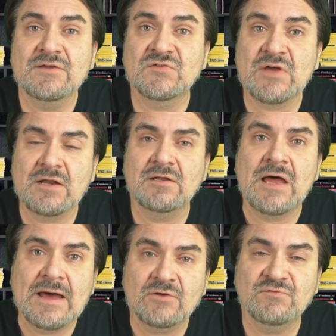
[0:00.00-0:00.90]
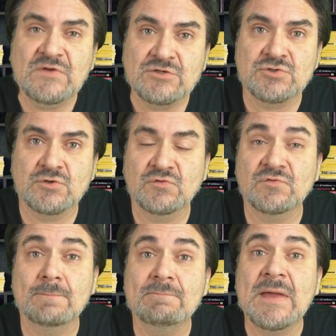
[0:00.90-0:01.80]
It's got a lot of features
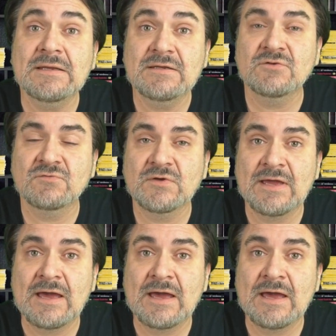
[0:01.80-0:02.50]
for many different